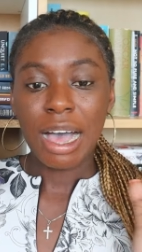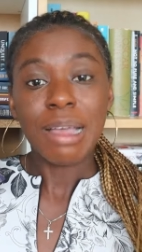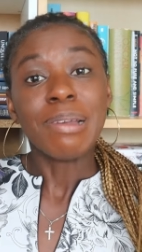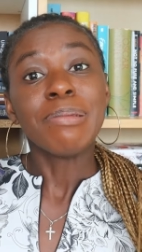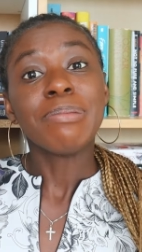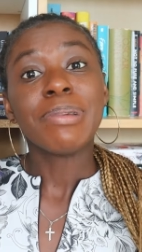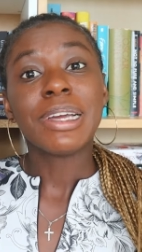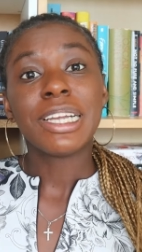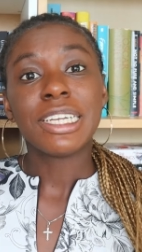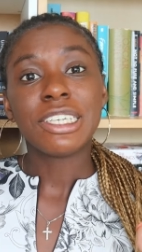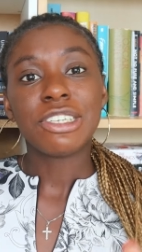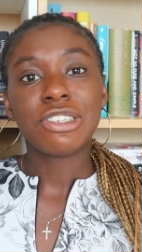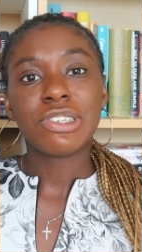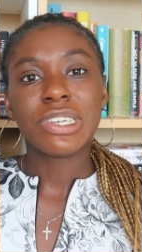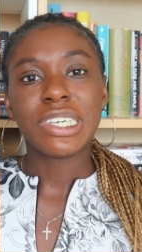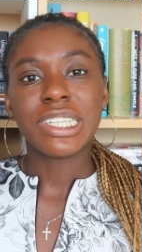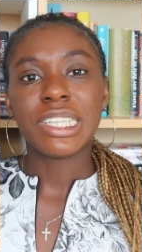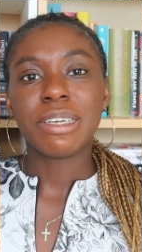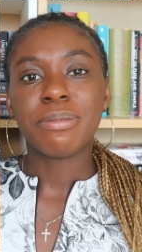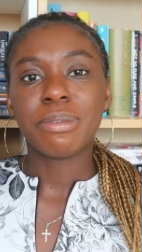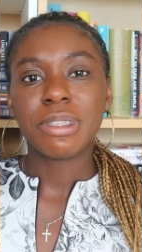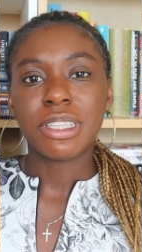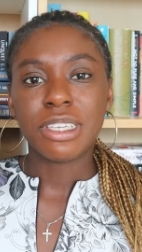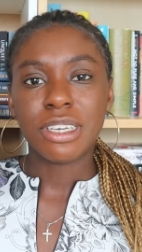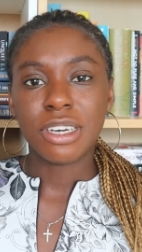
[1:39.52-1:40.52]
I'm really
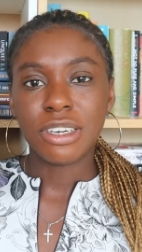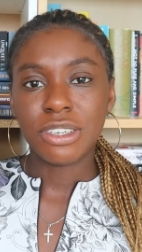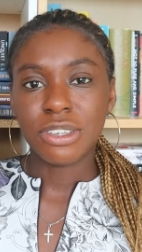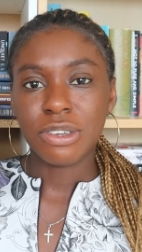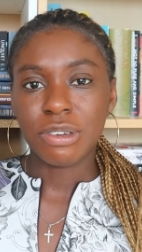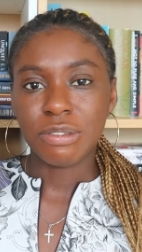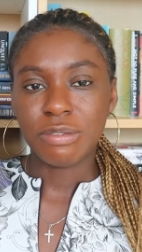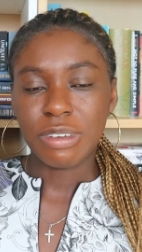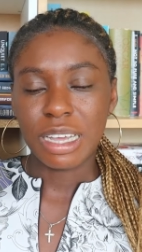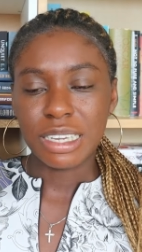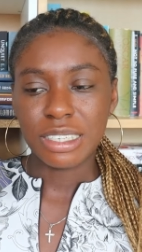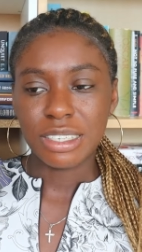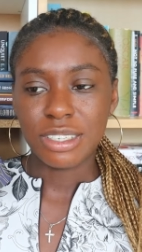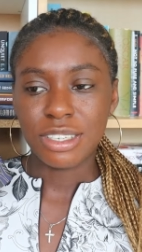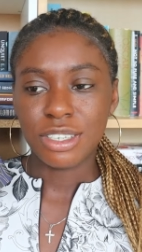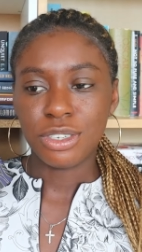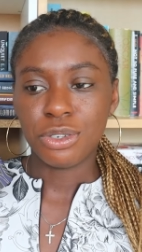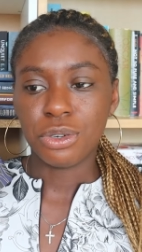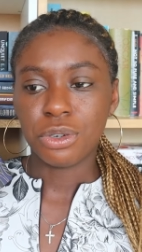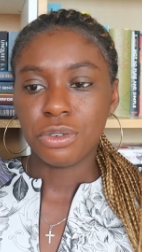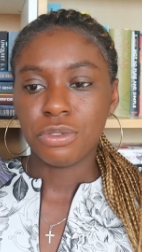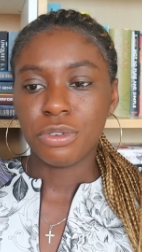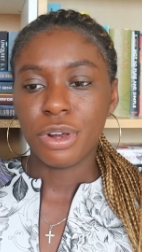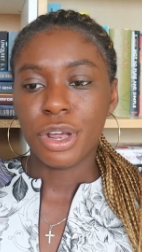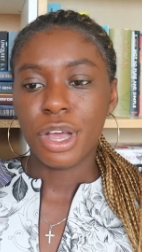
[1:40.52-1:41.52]
struggling with the young adult
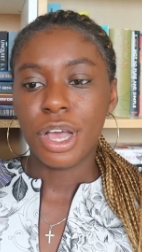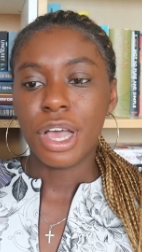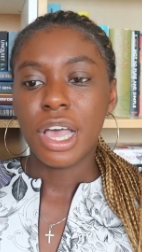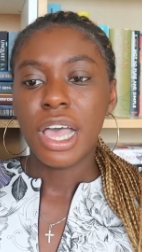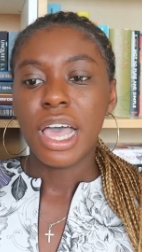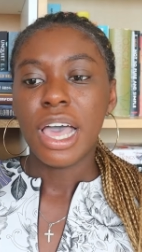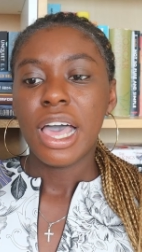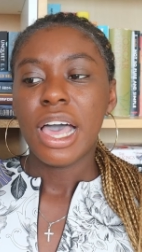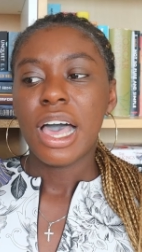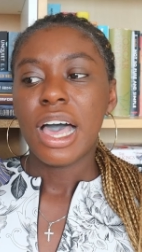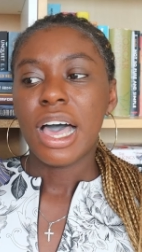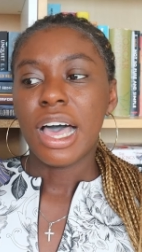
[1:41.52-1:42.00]
fantasy genre.